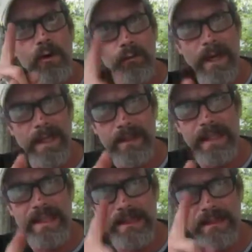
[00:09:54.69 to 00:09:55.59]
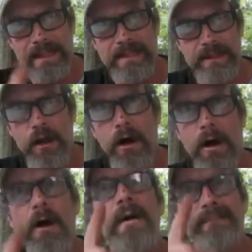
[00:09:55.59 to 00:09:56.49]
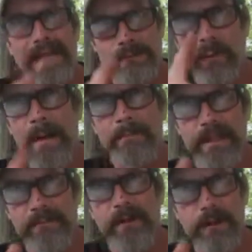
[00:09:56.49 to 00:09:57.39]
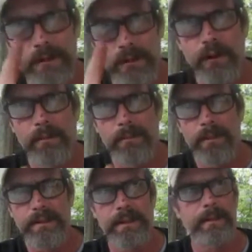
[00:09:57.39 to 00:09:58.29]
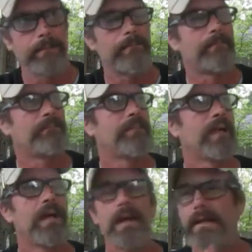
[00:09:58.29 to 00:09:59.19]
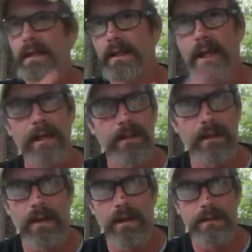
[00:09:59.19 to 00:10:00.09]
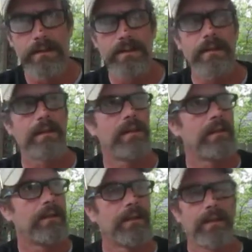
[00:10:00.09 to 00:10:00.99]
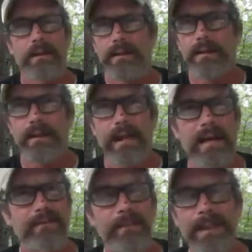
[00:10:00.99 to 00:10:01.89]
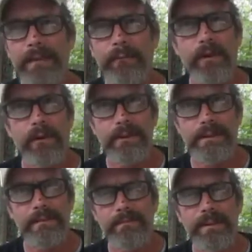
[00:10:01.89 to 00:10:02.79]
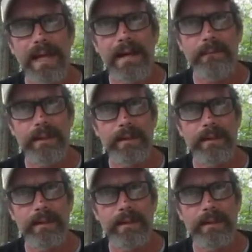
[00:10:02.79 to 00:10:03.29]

regulations as law. That's why motherfuckers go to prison. The gun laws everybody will always comply with